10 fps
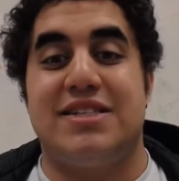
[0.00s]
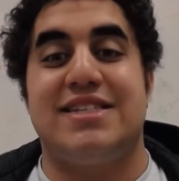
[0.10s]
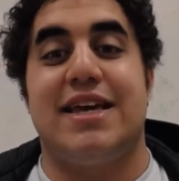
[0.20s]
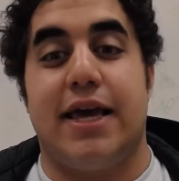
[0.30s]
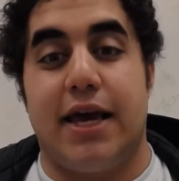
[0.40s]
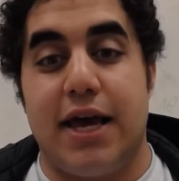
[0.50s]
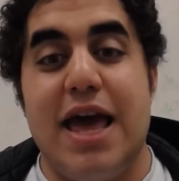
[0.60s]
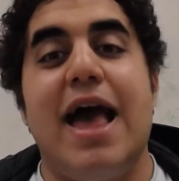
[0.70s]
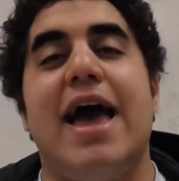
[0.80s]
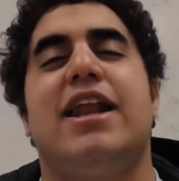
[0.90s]
singing,
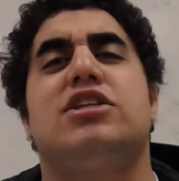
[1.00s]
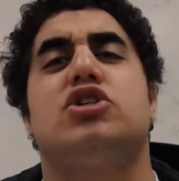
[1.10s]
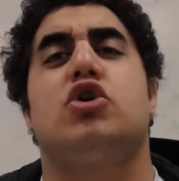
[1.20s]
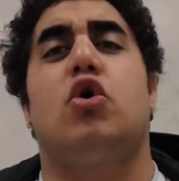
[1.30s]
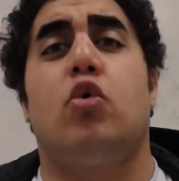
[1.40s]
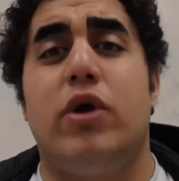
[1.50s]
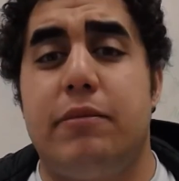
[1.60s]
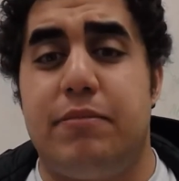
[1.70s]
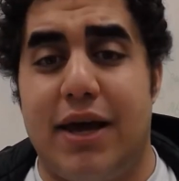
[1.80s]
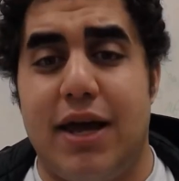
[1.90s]
and it's
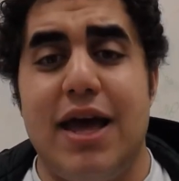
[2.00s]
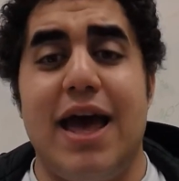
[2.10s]
creepy.